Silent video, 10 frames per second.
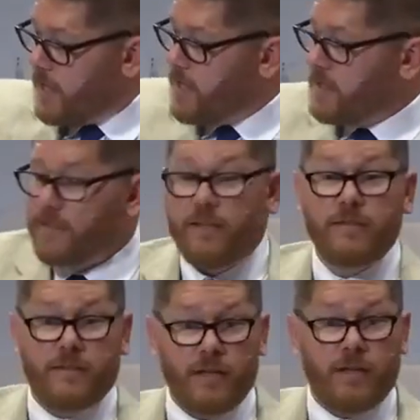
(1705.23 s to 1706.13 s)
This
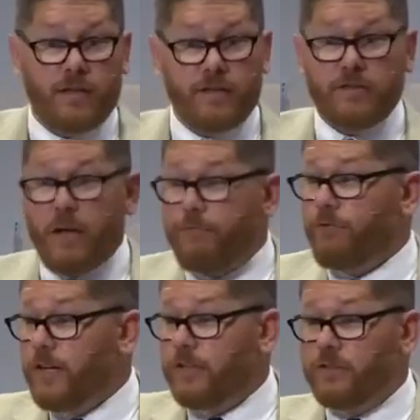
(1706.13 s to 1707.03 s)
is the, the
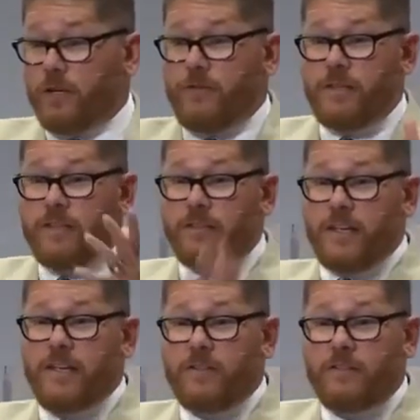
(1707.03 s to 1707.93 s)
suffering servant, this
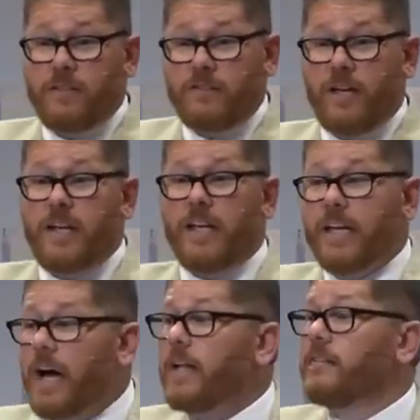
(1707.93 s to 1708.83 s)
is the Son. And
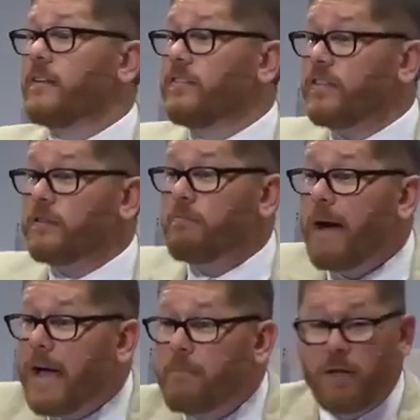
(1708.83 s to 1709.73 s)
God says, This is
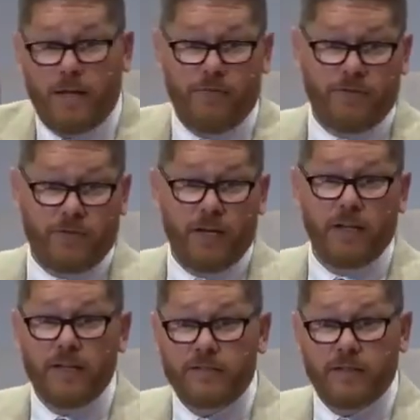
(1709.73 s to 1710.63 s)
my beloved Son.
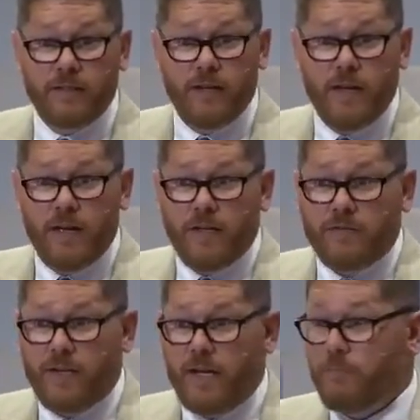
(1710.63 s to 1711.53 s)
Listen
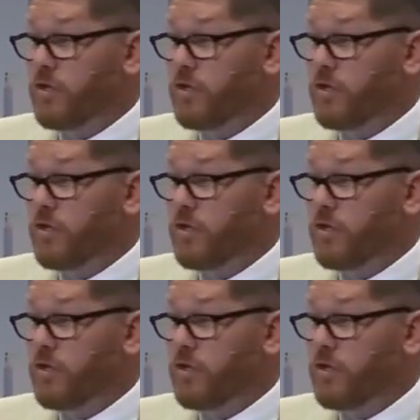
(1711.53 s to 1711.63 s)
to him.